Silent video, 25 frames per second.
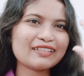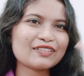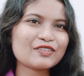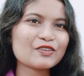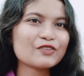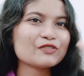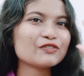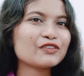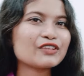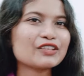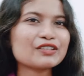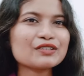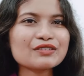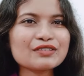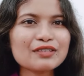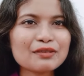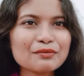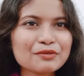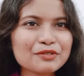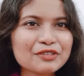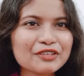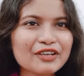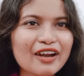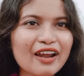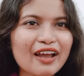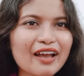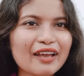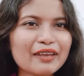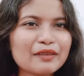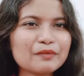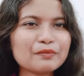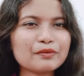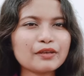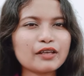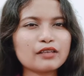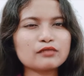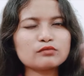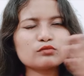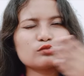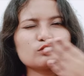Don't forget to subscribe.